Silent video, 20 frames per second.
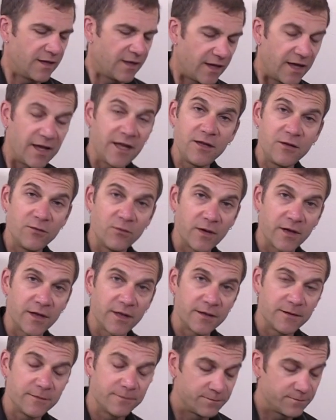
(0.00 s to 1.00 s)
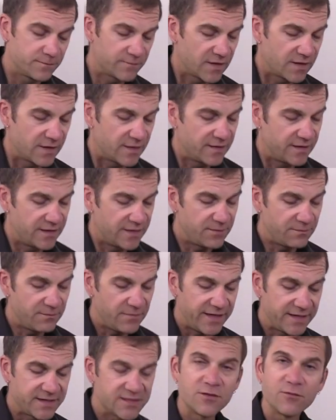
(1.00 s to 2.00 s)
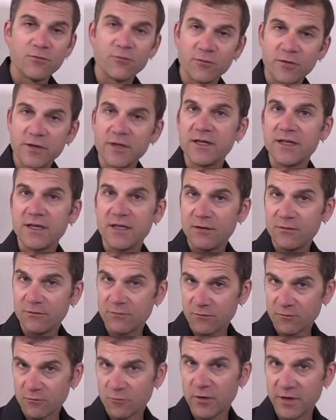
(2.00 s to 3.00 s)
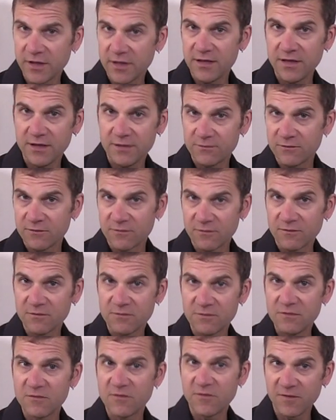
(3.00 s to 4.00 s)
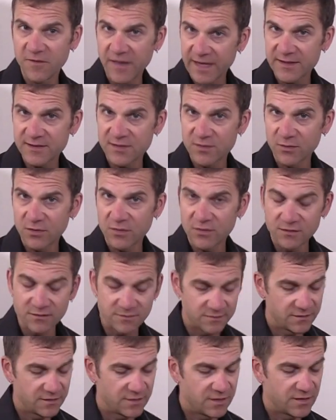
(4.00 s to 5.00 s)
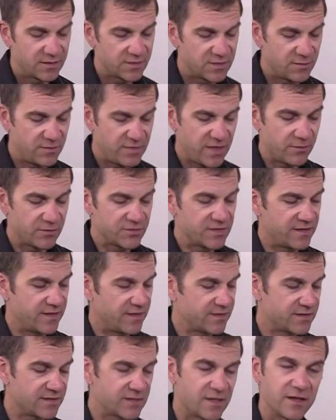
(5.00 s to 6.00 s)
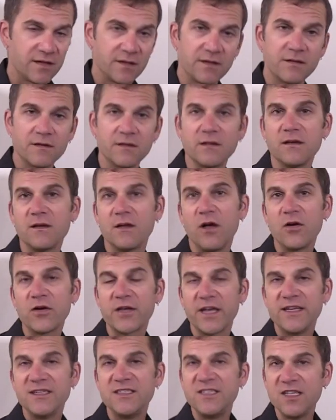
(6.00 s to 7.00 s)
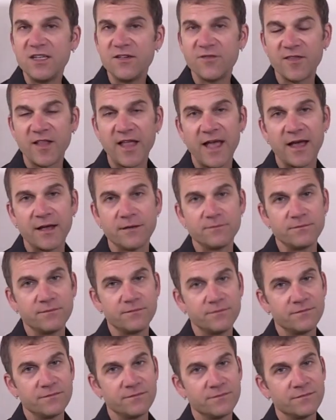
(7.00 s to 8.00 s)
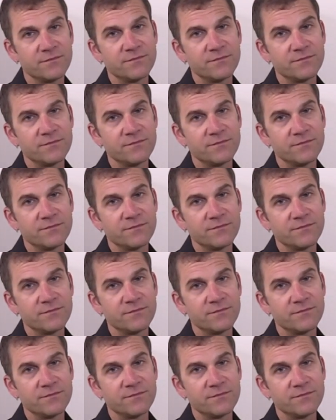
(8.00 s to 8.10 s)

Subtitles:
Anyway, it makes it really, really flexible to be able to then say, okay, D flat,